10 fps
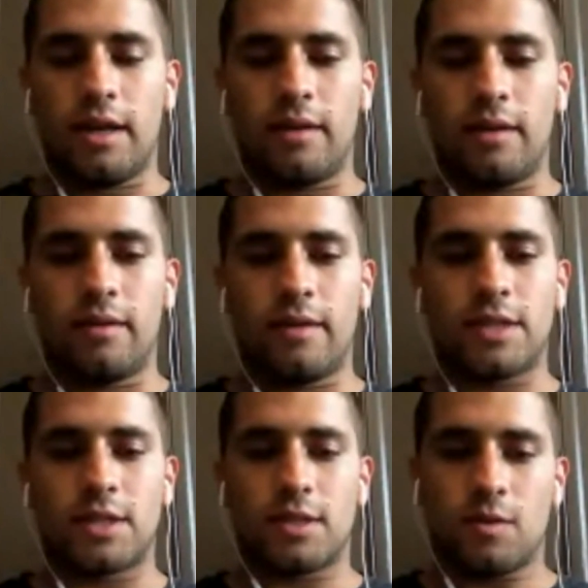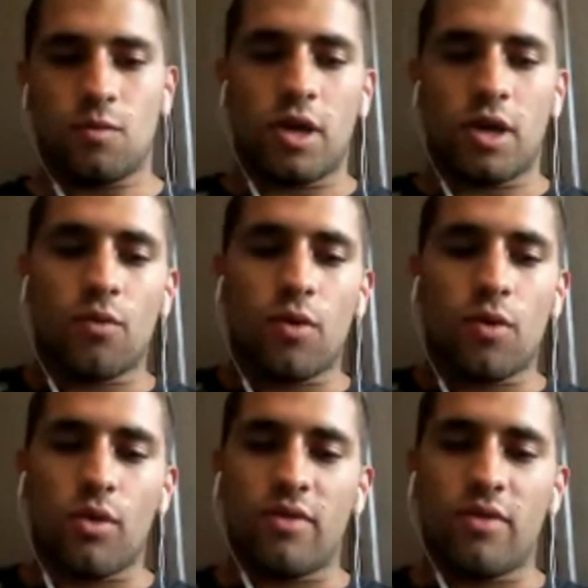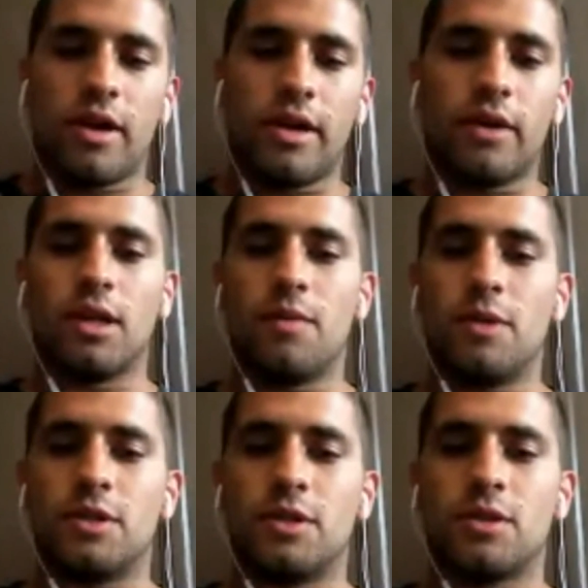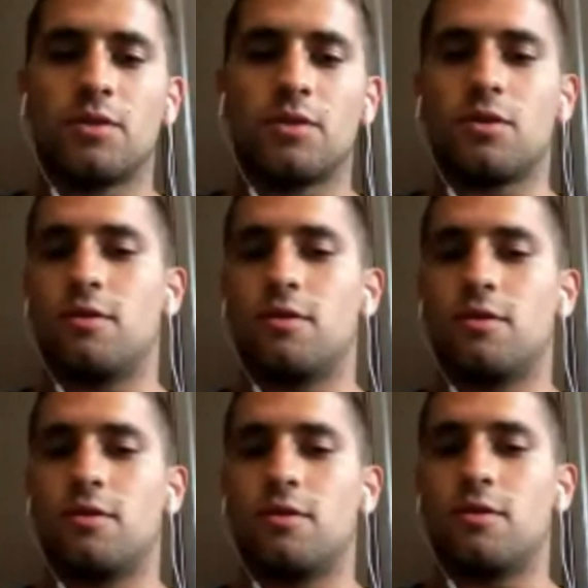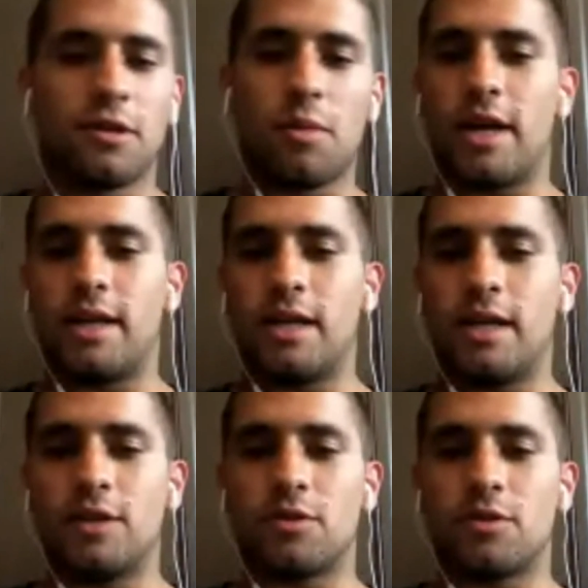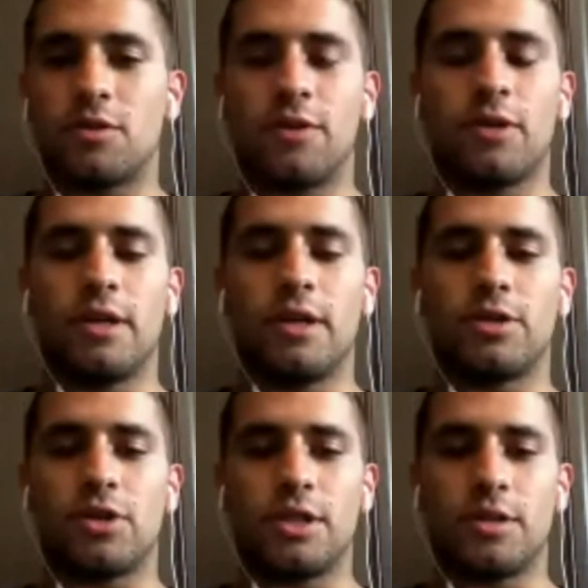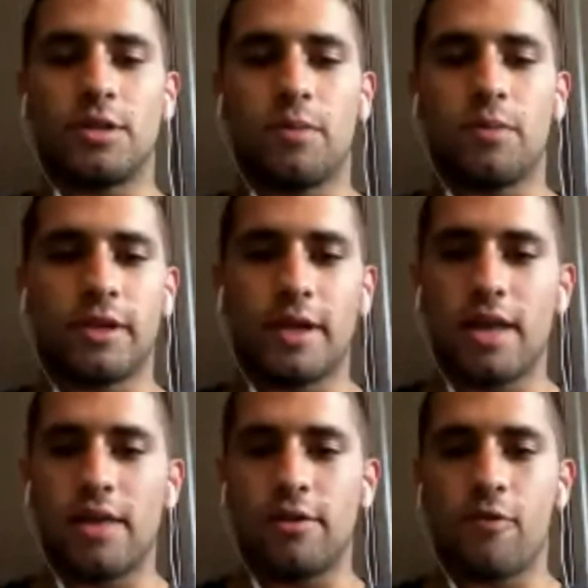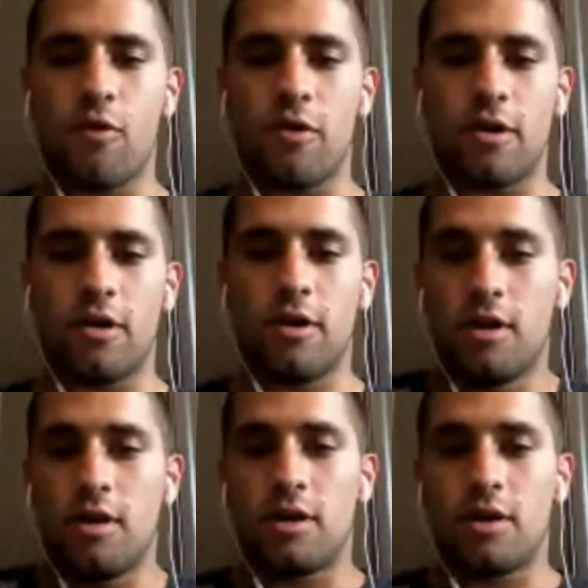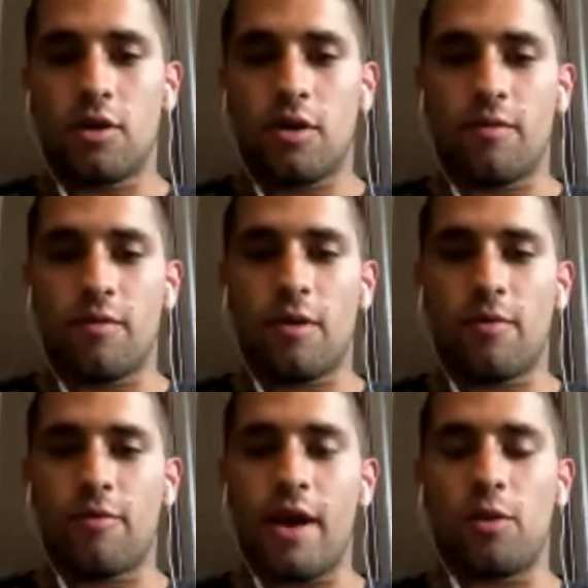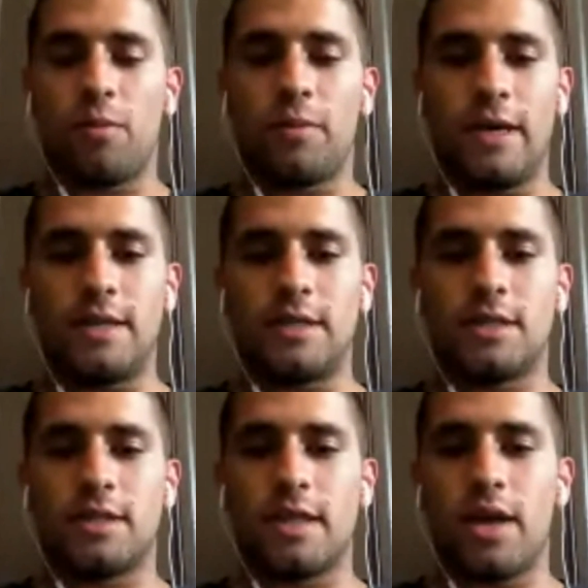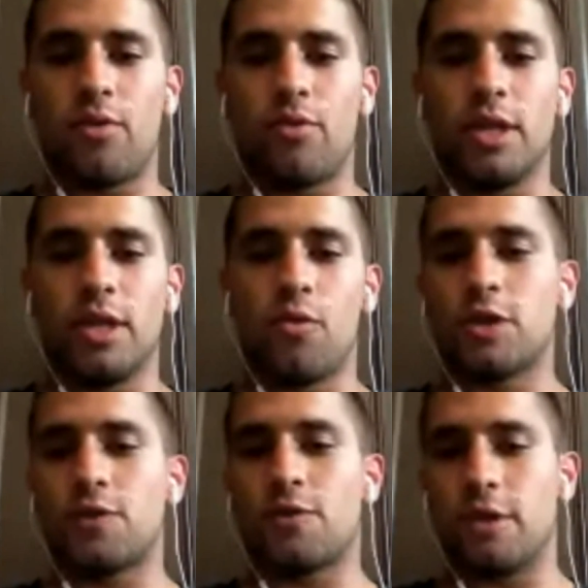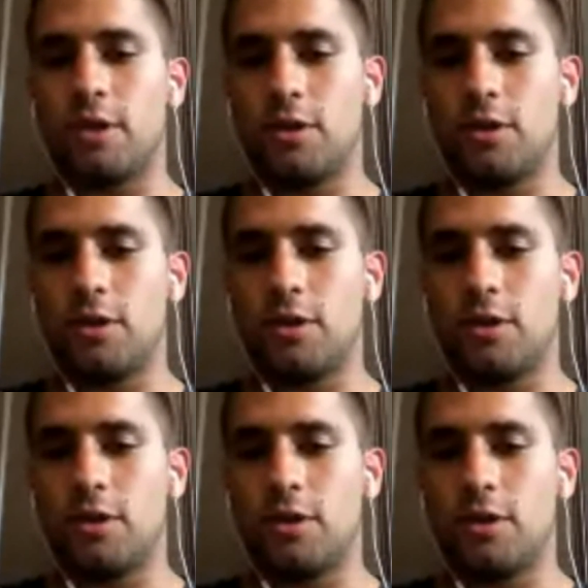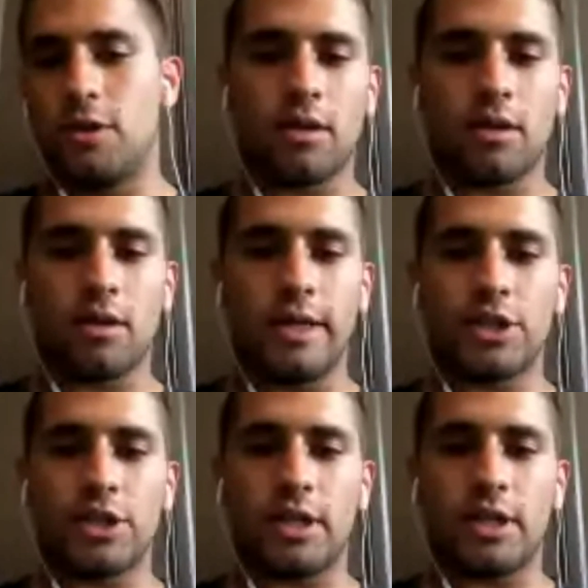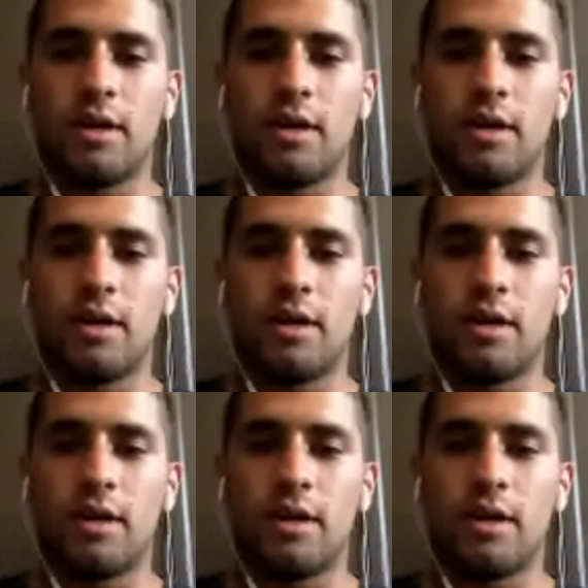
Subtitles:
and that's what we've done here at LIM, is sort of steal a couple ideas from different industries and put it together for, you know, a final piece that really works for the user and the clinician.